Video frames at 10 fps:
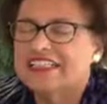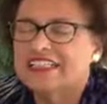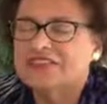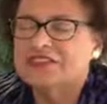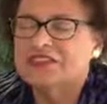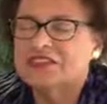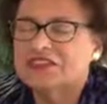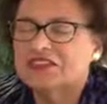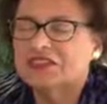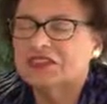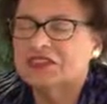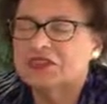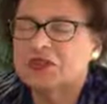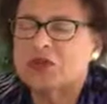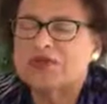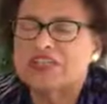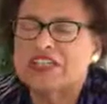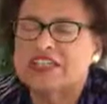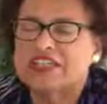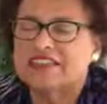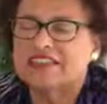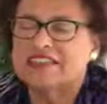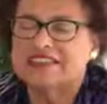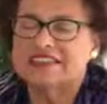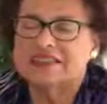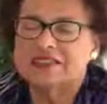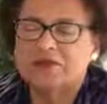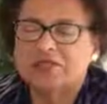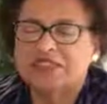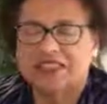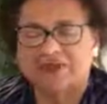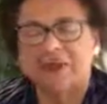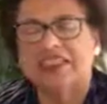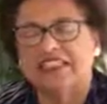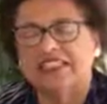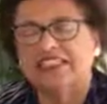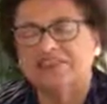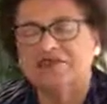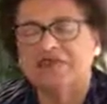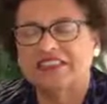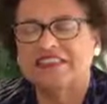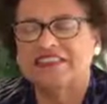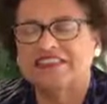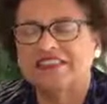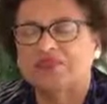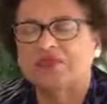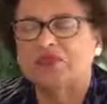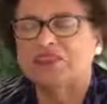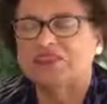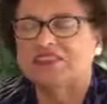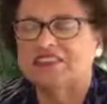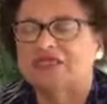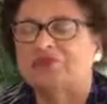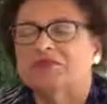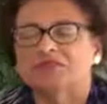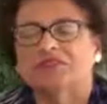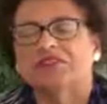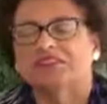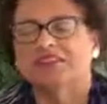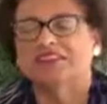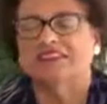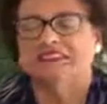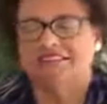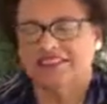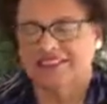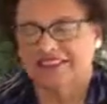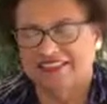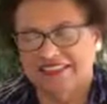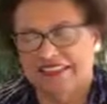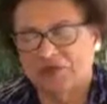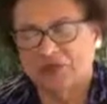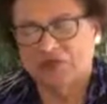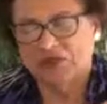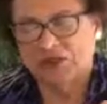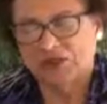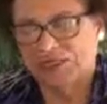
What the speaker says: And I invite you to just sort of open your hands and be in that place of being open and receptive. And I will too.